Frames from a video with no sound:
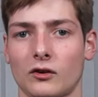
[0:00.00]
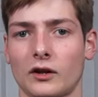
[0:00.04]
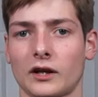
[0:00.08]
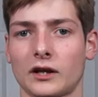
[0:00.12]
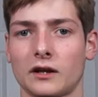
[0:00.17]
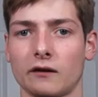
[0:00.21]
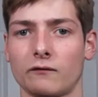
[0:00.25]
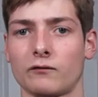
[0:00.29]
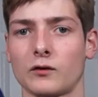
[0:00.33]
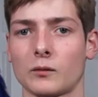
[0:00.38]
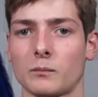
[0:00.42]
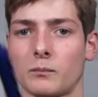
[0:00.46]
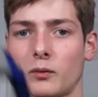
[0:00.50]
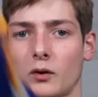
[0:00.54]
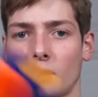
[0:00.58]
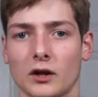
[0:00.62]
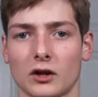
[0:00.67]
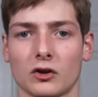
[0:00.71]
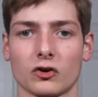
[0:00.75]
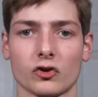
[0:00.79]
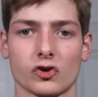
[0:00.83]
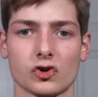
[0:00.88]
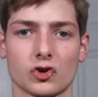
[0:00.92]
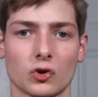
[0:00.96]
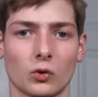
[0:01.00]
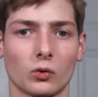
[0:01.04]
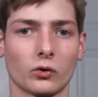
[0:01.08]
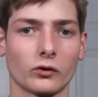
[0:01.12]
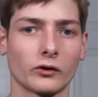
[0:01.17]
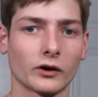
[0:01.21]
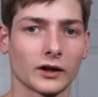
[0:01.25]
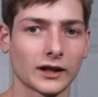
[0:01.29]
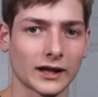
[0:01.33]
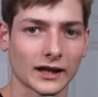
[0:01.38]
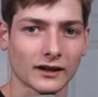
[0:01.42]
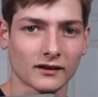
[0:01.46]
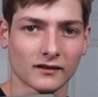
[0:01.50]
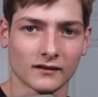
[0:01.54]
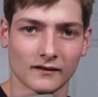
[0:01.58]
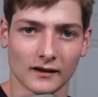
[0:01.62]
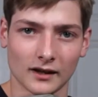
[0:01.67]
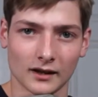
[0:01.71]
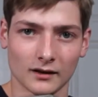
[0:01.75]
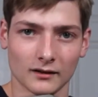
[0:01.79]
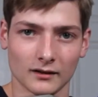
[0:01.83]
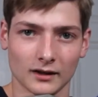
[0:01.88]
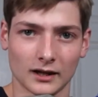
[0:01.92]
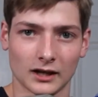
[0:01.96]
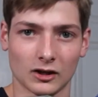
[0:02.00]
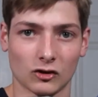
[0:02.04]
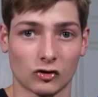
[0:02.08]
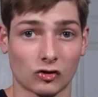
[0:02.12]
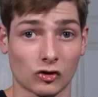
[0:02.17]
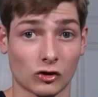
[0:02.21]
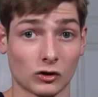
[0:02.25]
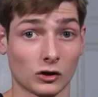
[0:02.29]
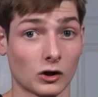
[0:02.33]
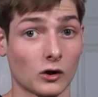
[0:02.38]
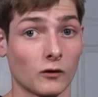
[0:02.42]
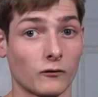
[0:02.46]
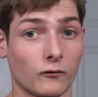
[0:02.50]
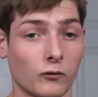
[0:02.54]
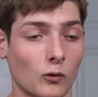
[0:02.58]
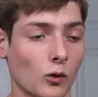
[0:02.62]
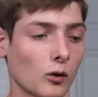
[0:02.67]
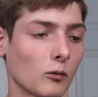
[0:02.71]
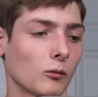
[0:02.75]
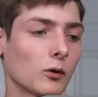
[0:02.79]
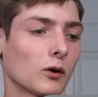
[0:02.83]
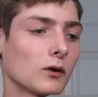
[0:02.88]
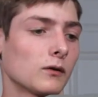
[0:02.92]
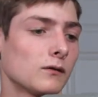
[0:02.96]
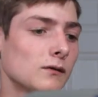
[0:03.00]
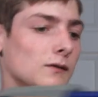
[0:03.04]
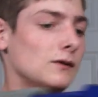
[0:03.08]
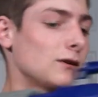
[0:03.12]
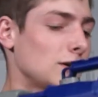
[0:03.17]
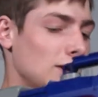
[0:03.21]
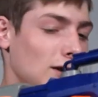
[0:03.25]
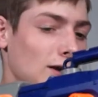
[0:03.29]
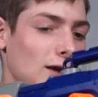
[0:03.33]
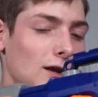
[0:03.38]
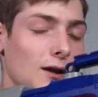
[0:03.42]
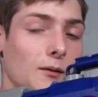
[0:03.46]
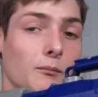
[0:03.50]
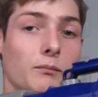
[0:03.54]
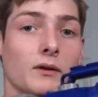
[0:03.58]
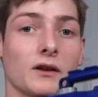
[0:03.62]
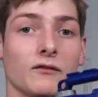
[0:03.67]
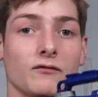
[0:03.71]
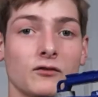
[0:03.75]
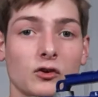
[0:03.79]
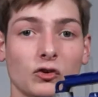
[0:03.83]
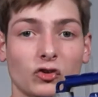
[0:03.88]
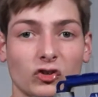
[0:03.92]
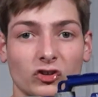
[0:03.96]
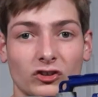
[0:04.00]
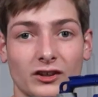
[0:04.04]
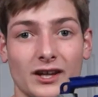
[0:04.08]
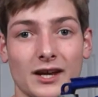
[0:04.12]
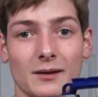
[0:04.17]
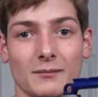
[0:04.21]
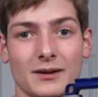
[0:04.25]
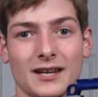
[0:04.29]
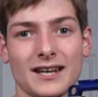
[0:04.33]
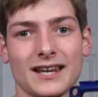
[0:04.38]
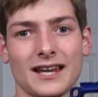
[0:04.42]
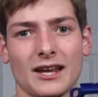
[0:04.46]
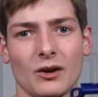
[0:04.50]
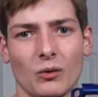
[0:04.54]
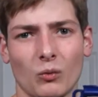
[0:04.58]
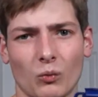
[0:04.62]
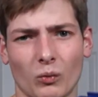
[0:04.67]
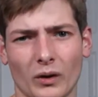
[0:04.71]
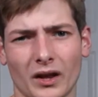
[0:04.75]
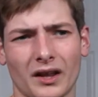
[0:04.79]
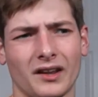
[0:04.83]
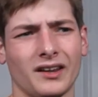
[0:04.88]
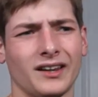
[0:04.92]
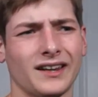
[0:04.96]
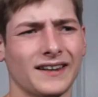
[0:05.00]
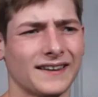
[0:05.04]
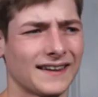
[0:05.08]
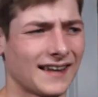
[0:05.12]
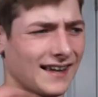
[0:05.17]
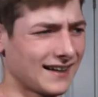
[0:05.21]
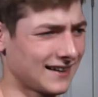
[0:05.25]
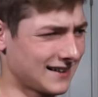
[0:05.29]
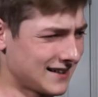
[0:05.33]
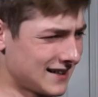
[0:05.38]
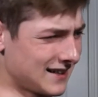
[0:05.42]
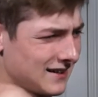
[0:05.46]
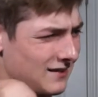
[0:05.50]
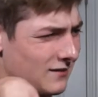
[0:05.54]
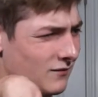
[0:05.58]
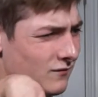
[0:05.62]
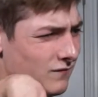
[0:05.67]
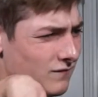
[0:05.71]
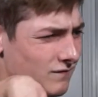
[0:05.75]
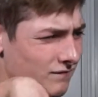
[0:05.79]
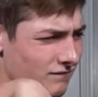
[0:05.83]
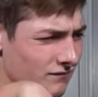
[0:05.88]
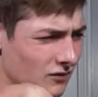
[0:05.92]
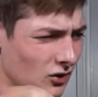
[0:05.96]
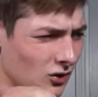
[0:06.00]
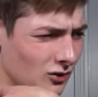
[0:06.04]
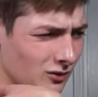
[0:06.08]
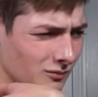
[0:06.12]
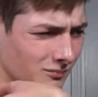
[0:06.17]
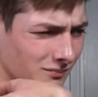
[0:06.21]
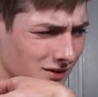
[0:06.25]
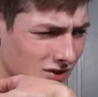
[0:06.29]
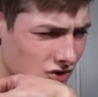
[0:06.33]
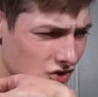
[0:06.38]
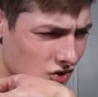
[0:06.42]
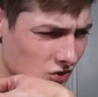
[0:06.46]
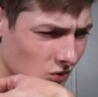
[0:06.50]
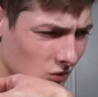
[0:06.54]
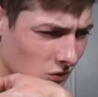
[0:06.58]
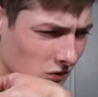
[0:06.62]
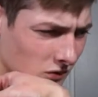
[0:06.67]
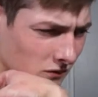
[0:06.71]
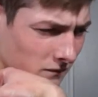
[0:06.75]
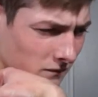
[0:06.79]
like if you're putting your shoulder against it, it shouldn't go forward, but if you slam it, it will, and that kind of hurt my shoulder.